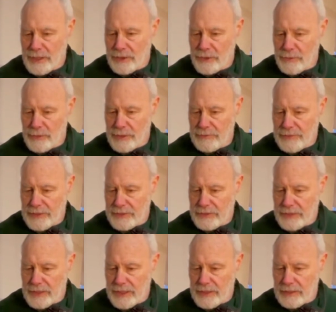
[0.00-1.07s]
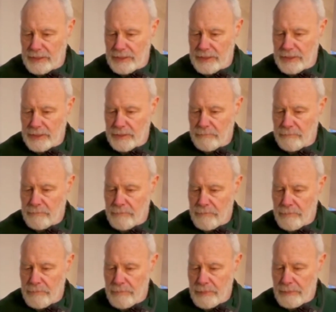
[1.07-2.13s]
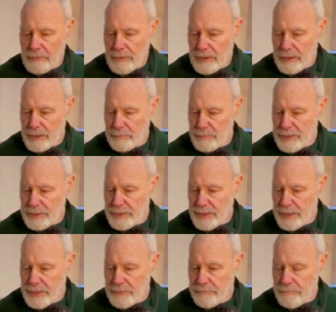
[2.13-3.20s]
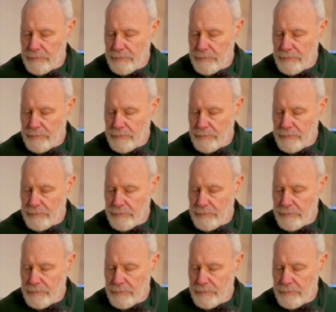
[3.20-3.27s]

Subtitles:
do any fancy calculating. It had been done.